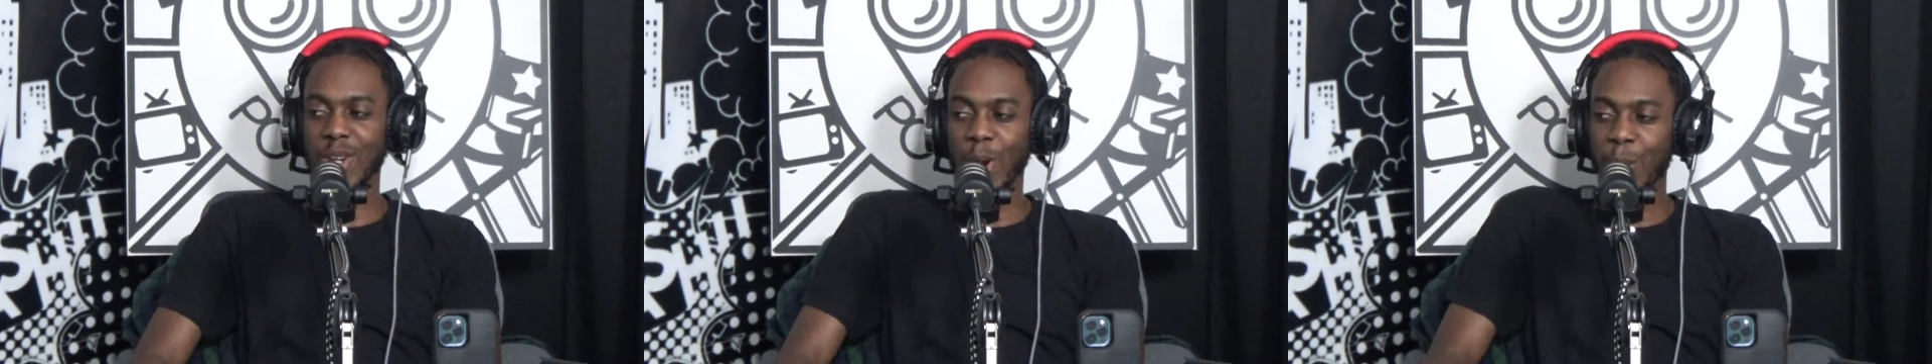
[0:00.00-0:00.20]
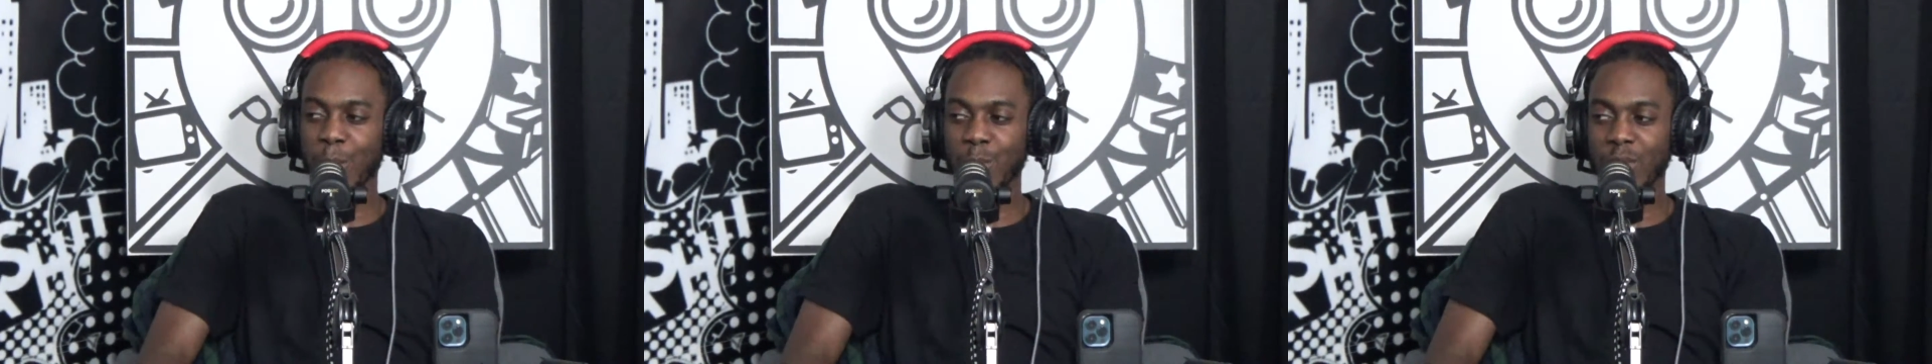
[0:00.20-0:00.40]

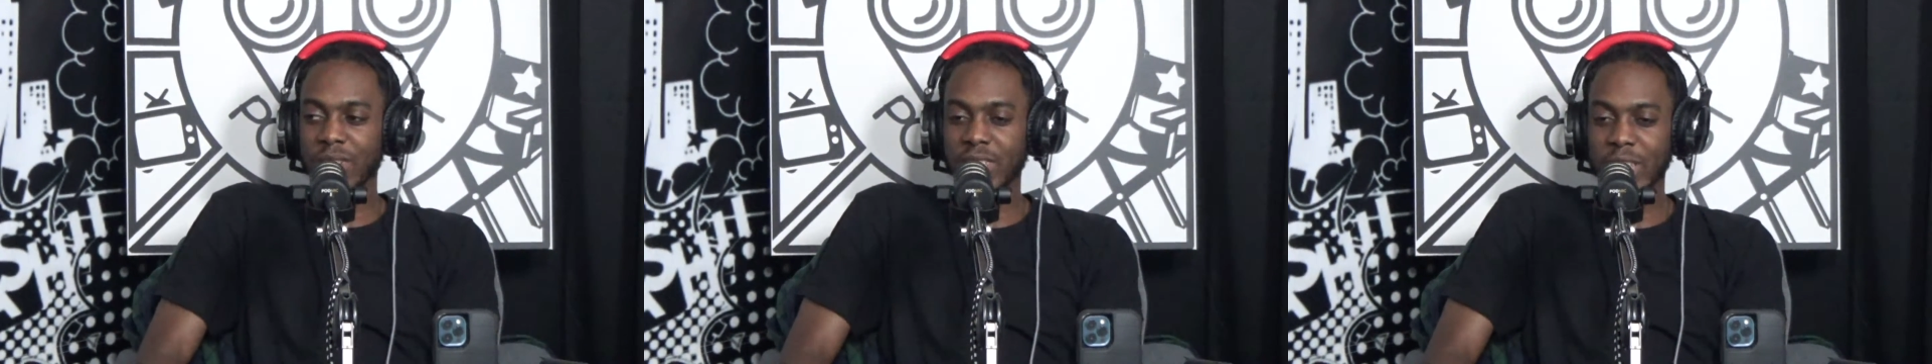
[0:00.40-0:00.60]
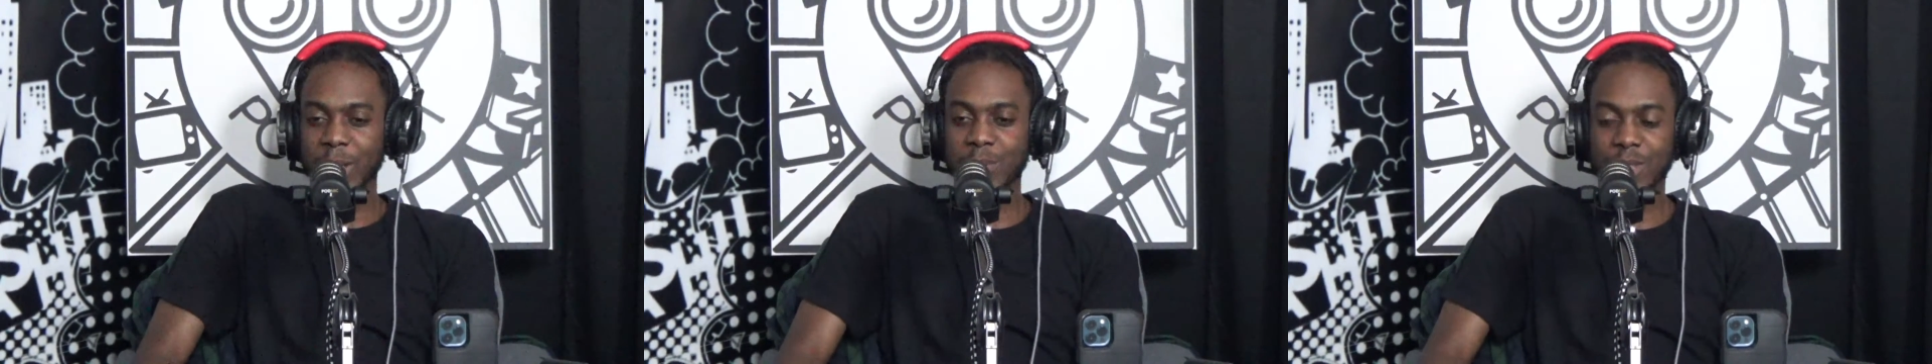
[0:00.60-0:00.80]
Obi-Wan
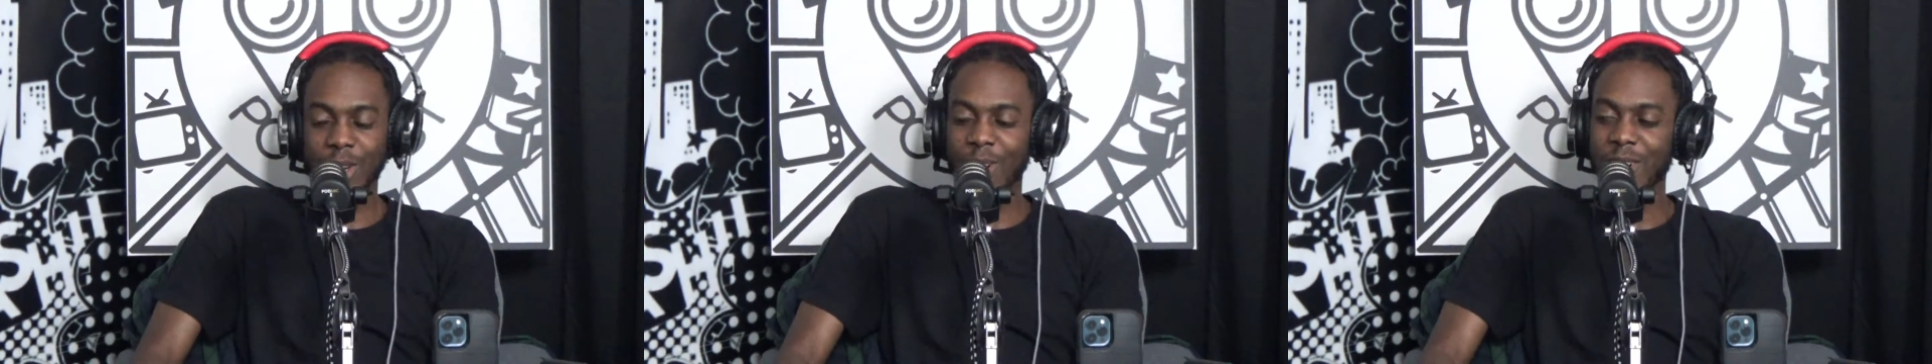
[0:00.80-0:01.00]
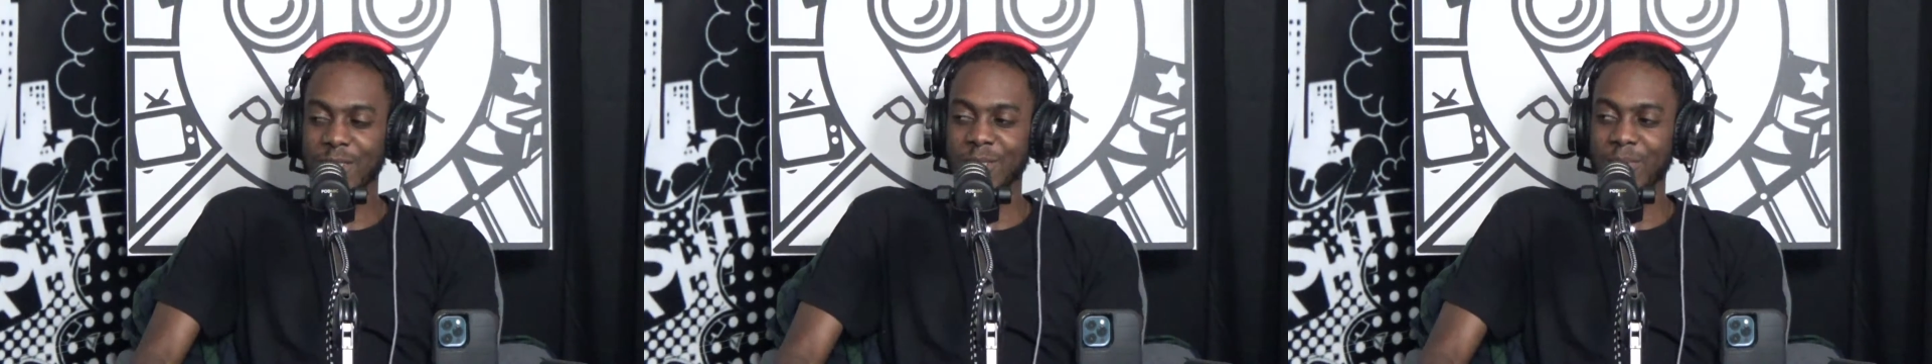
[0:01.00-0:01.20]
keeps
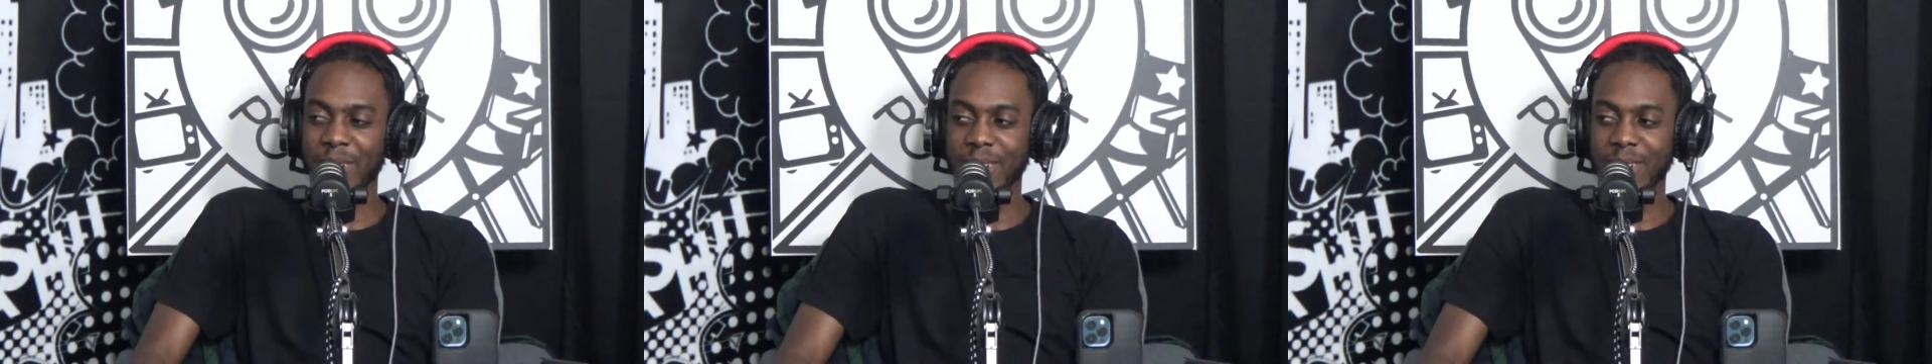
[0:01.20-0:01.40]
talking about